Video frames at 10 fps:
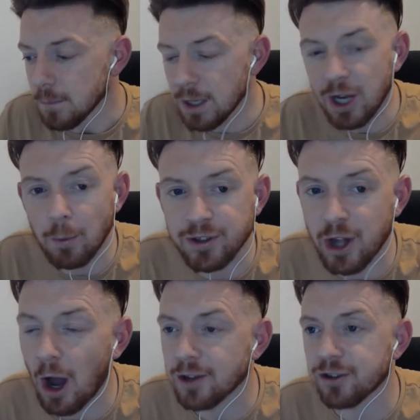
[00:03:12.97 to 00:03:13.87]
We
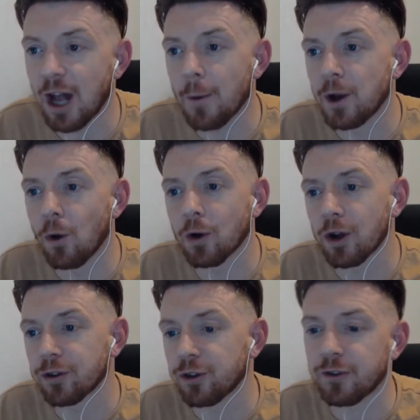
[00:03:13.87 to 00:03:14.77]
started slow in
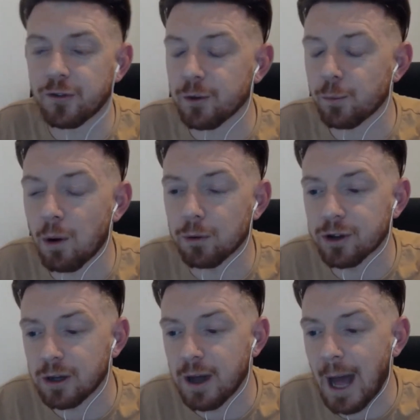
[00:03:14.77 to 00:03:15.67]
August because of what was
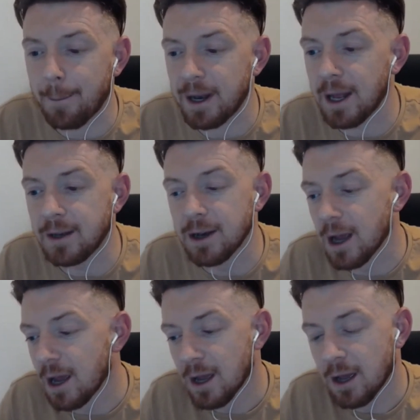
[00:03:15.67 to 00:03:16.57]
happening,
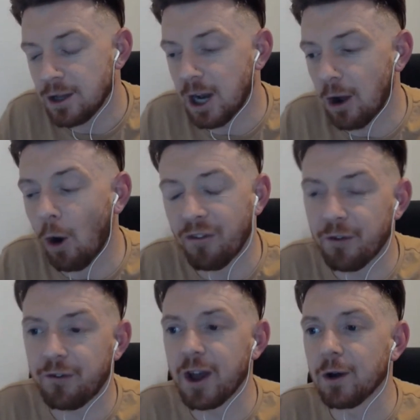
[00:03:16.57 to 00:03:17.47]
off
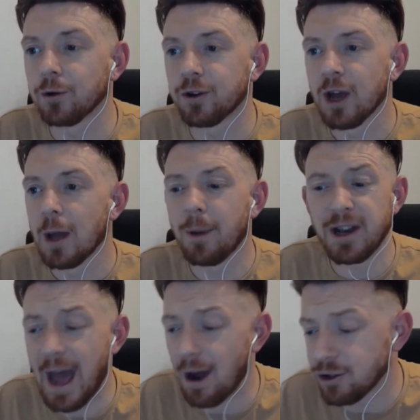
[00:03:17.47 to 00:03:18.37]
the field. But
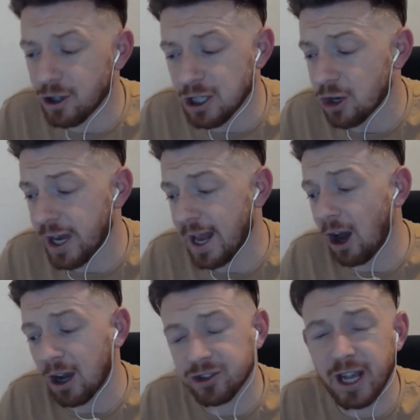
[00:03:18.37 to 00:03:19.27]
now you look at it,
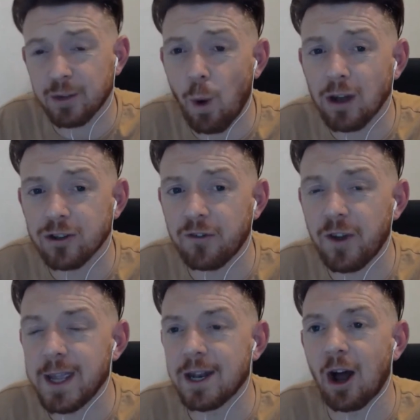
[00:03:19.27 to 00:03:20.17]
like I said, 1
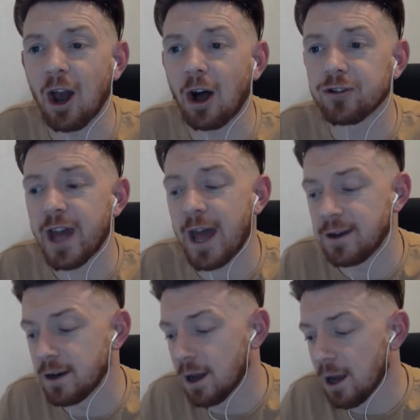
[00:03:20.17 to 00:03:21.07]
defeat in our last
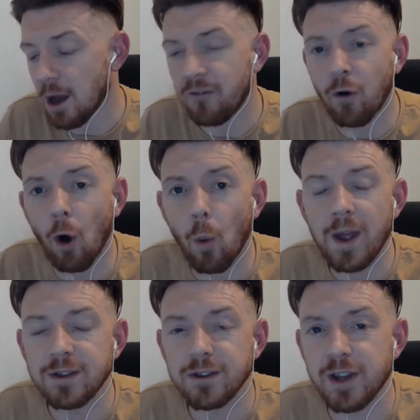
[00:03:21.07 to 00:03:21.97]
10, 4
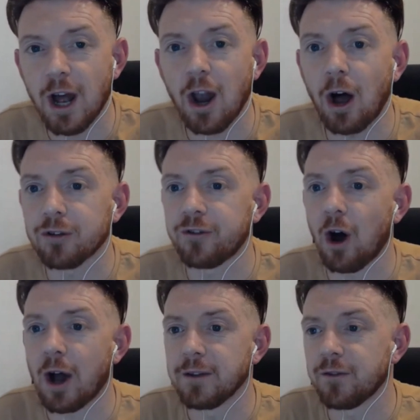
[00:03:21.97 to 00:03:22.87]
wins in our last
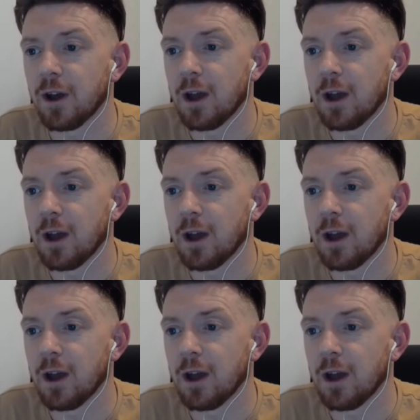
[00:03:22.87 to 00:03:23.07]
5.